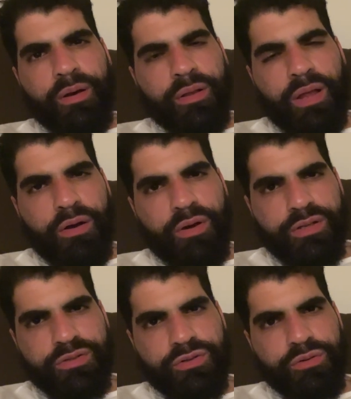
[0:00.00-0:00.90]
allow
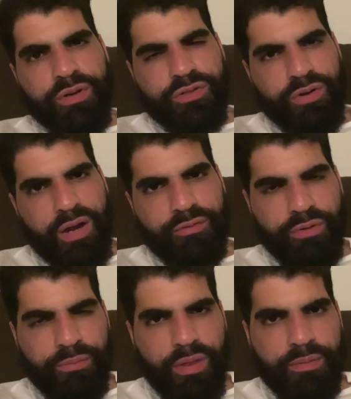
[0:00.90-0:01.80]
us to extract
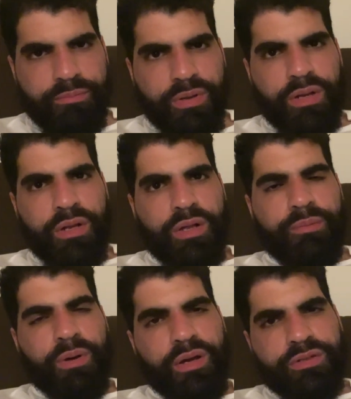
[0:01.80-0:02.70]
from them
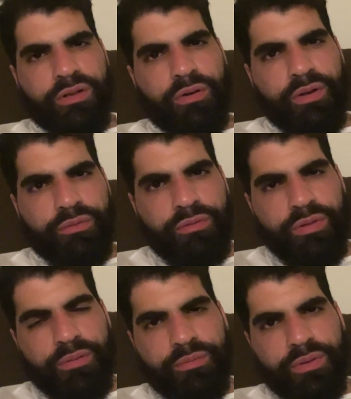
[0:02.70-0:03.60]
by us going through
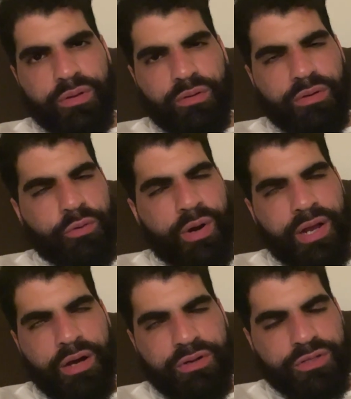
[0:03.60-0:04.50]
them. The only way
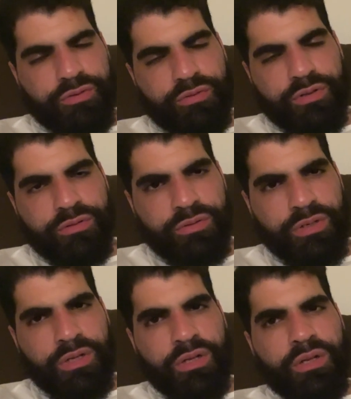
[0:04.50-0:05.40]
out is through.
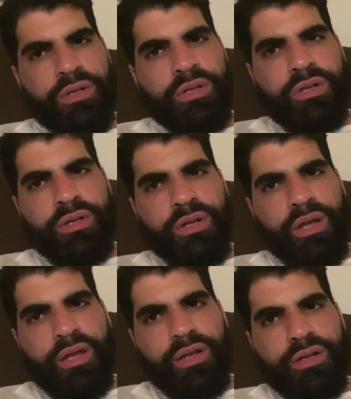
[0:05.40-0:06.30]

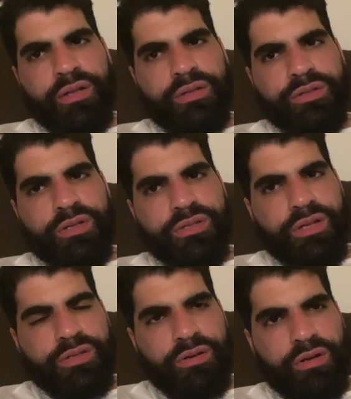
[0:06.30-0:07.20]
And just
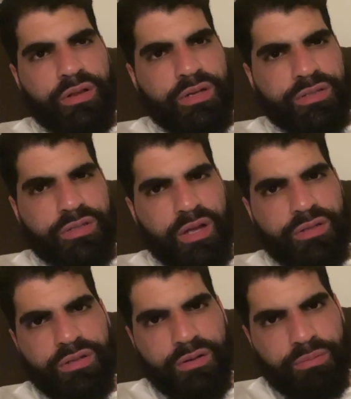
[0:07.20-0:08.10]
as Hercules
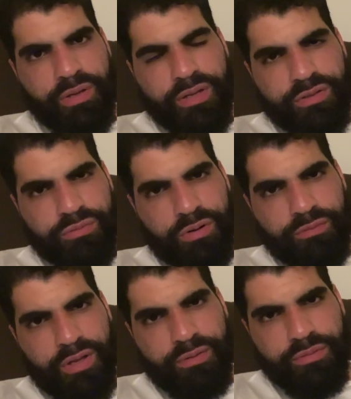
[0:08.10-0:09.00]
had to complete his
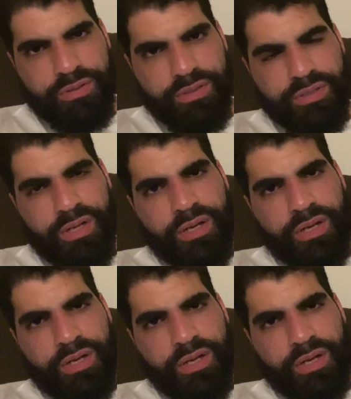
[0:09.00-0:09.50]
12 labors